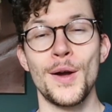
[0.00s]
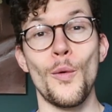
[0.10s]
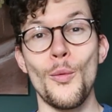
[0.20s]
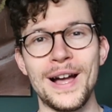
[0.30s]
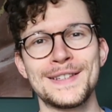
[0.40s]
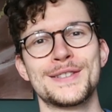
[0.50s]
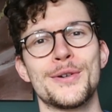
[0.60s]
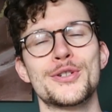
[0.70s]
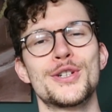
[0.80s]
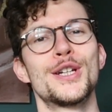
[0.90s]
Why is
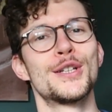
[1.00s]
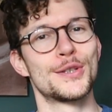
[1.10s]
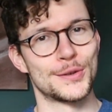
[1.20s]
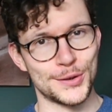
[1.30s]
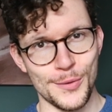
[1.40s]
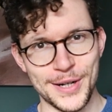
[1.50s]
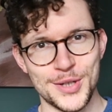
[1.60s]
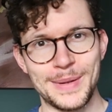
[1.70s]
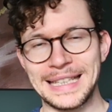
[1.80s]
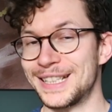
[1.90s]
Notion so
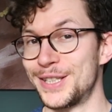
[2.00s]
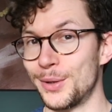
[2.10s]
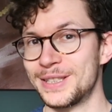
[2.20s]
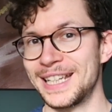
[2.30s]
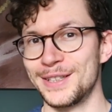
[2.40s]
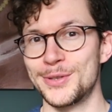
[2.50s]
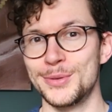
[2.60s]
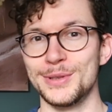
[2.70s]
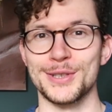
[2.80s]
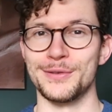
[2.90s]
much better than note-taking
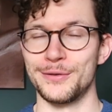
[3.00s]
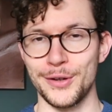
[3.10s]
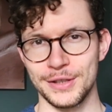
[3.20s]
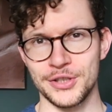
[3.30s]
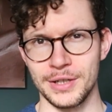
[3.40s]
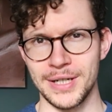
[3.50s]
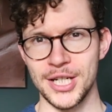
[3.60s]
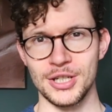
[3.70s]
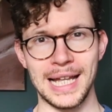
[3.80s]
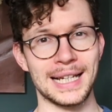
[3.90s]
tools of the first
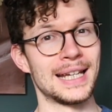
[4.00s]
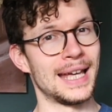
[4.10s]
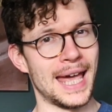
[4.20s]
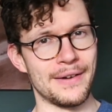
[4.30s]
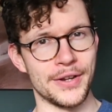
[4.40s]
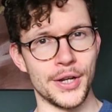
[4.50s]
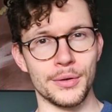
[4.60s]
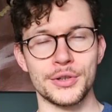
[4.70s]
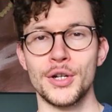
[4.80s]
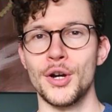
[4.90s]
generation like
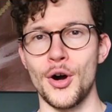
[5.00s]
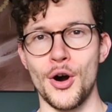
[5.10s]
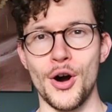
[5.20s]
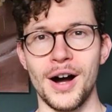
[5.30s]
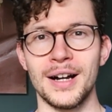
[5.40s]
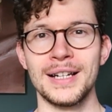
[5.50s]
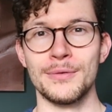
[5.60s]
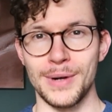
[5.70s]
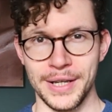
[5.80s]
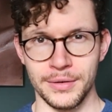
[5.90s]
Evernote or
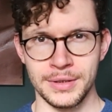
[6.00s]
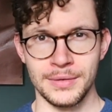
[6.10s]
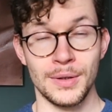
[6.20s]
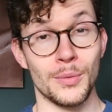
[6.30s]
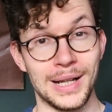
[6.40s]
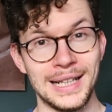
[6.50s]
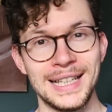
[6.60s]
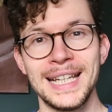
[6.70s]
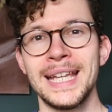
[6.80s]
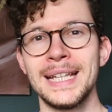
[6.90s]
OneNote?
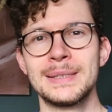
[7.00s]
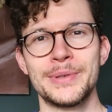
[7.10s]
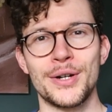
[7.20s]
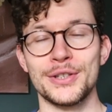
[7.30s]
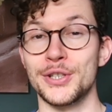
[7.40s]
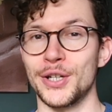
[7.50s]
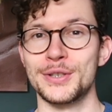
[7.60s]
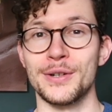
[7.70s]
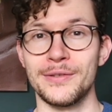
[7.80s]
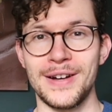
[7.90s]
Well, it's because you're not
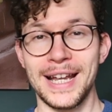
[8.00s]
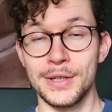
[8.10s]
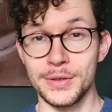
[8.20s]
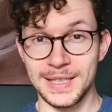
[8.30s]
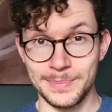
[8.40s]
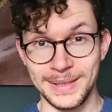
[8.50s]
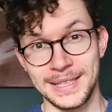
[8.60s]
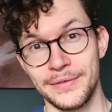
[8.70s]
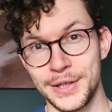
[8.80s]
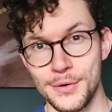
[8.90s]
confined to the
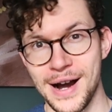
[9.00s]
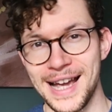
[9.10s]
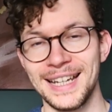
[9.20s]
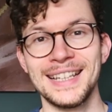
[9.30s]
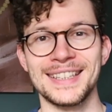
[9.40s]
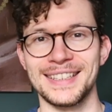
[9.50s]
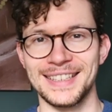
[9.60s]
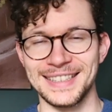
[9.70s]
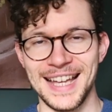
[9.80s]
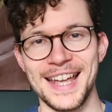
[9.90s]
specific UI that the
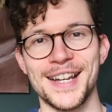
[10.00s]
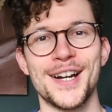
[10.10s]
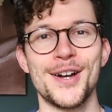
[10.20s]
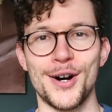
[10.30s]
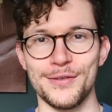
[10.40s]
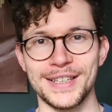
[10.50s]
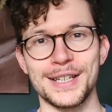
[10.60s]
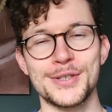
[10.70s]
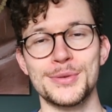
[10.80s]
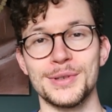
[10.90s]
designer of
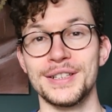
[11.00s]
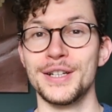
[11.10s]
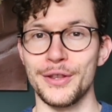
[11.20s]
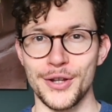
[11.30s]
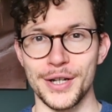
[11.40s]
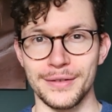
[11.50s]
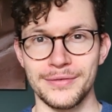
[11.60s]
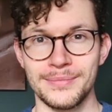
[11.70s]
that tool thought of.